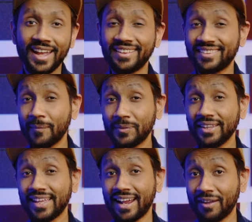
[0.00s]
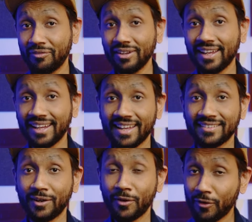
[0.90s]
and something that I feel like
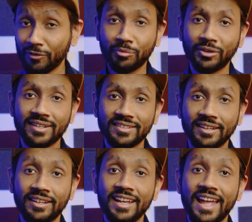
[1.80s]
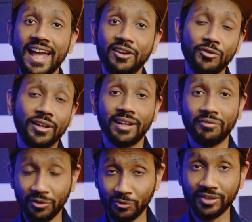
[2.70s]
has a lot of potential and
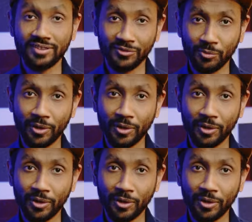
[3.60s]
real-life usage as